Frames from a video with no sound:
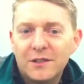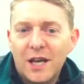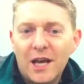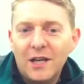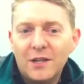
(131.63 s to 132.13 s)

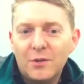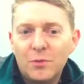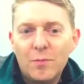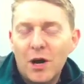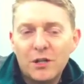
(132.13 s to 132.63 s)
then
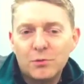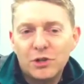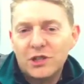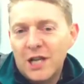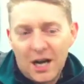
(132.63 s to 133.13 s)
we might as well
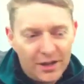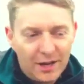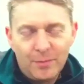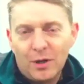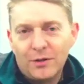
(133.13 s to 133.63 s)
just cut
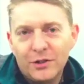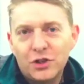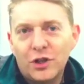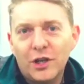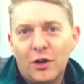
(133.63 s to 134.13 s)
that part of the
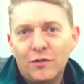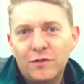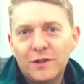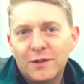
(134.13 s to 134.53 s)
tree off,